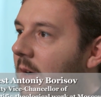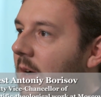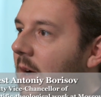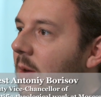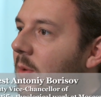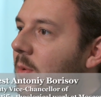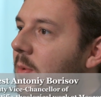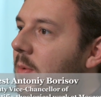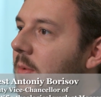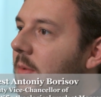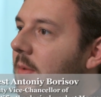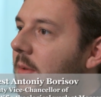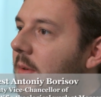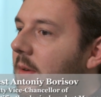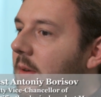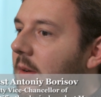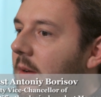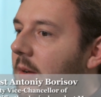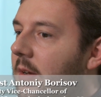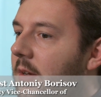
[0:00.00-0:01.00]
how
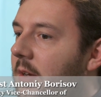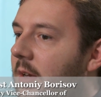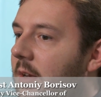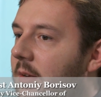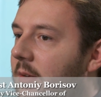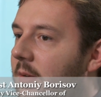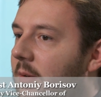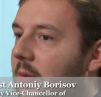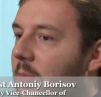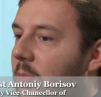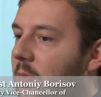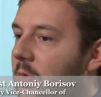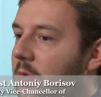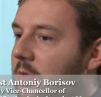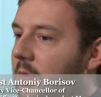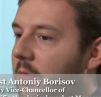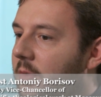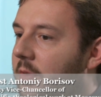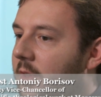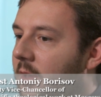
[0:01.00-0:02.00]
can
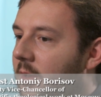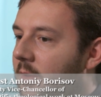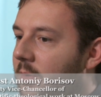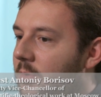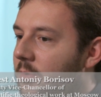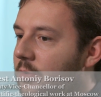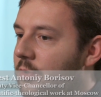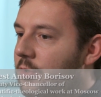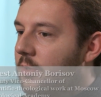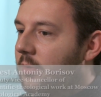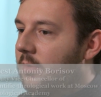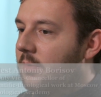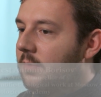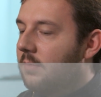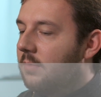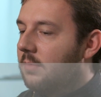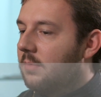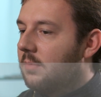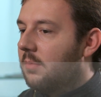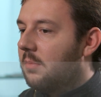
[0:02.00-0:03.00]
modern theologian
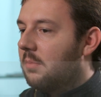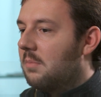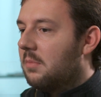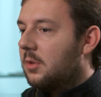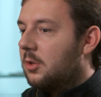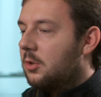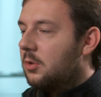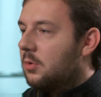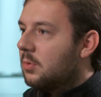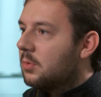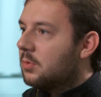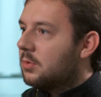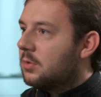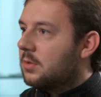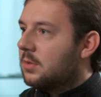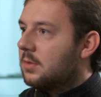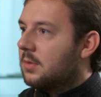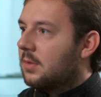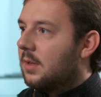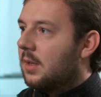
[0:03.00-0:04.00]

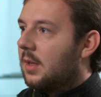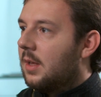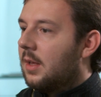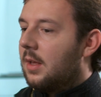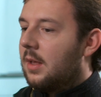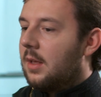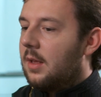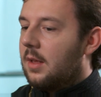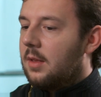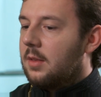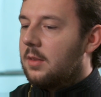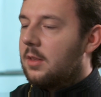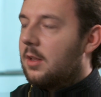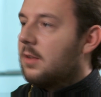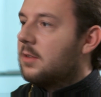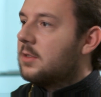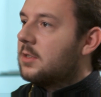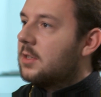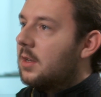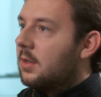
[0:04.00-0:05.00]
use the
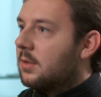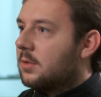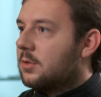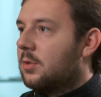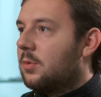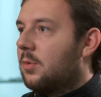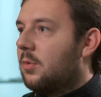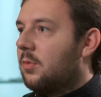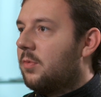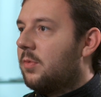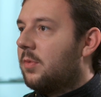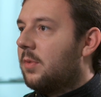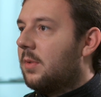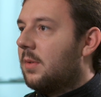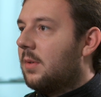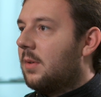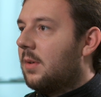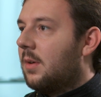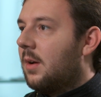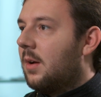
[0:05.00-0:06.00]
results of
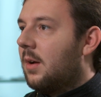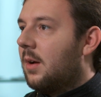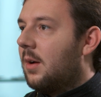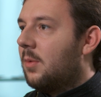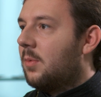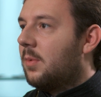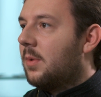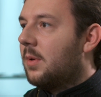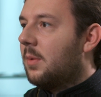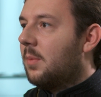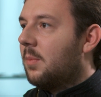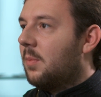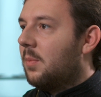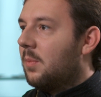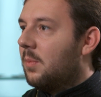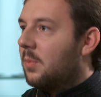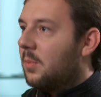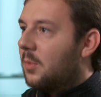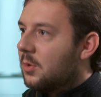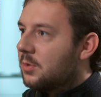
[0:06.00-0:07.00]
our
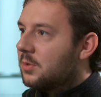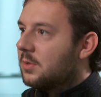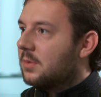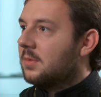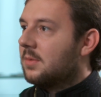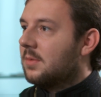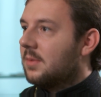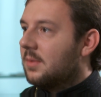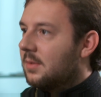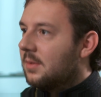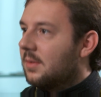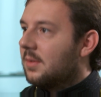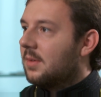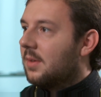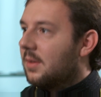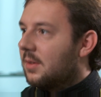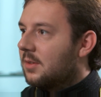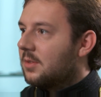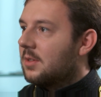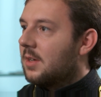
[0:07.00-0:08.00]
modern
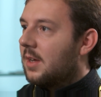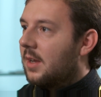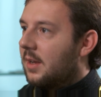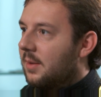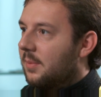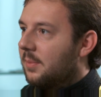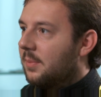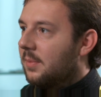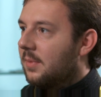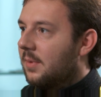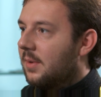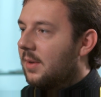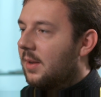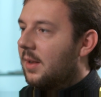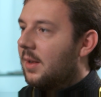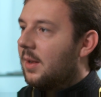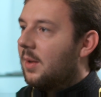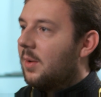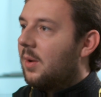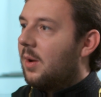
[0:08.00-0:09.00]
time,
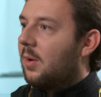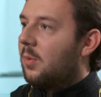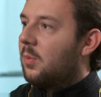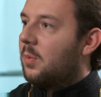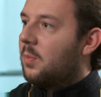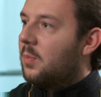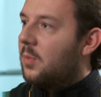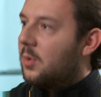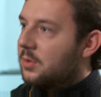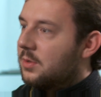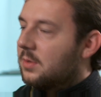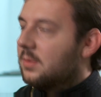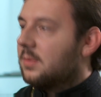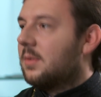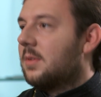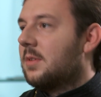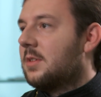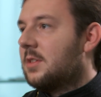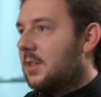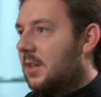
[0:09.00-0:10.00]
our modern
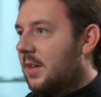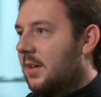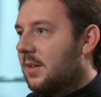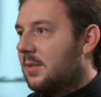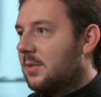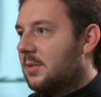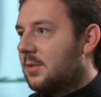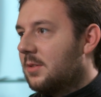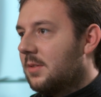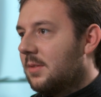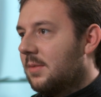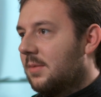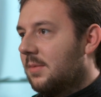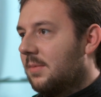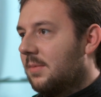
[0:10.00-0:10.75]
science?